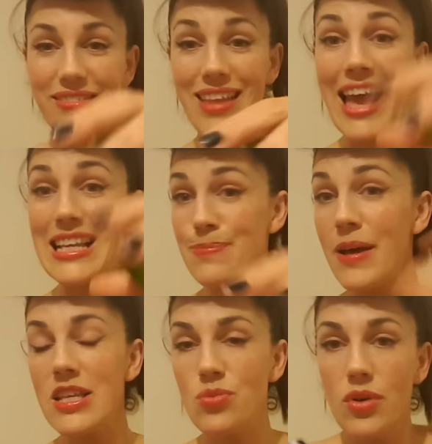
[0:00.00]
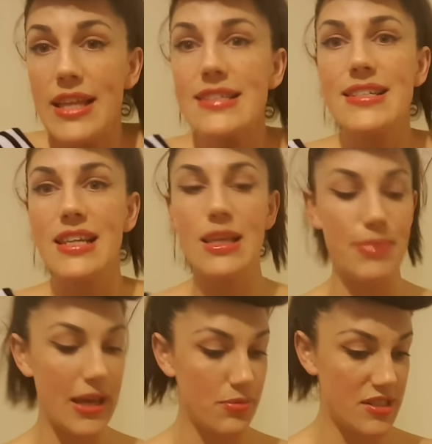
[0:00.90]
Experts will instantly
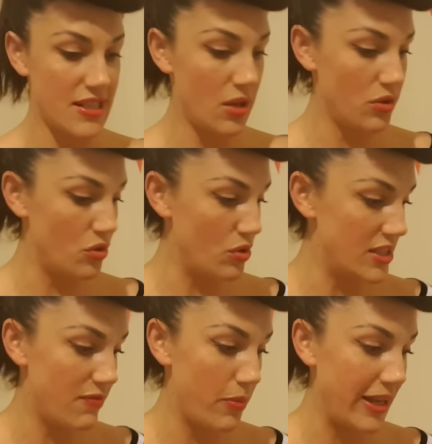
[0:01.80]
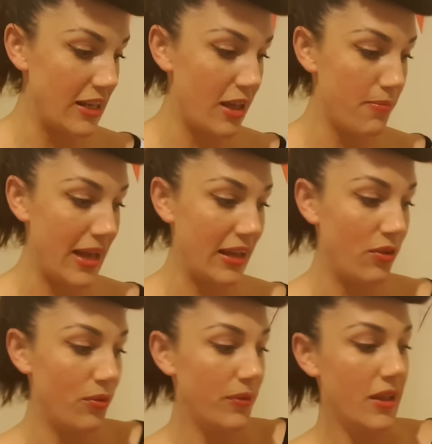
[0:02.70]
be able to tell the noise of a bakelite
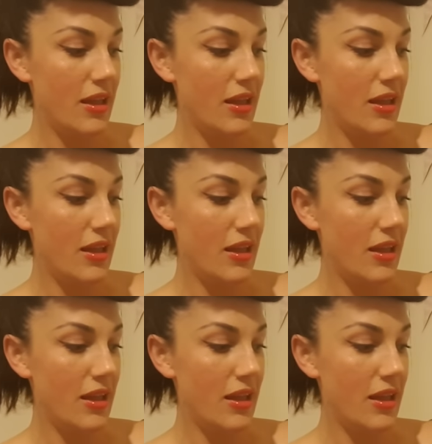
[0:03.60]
bangle.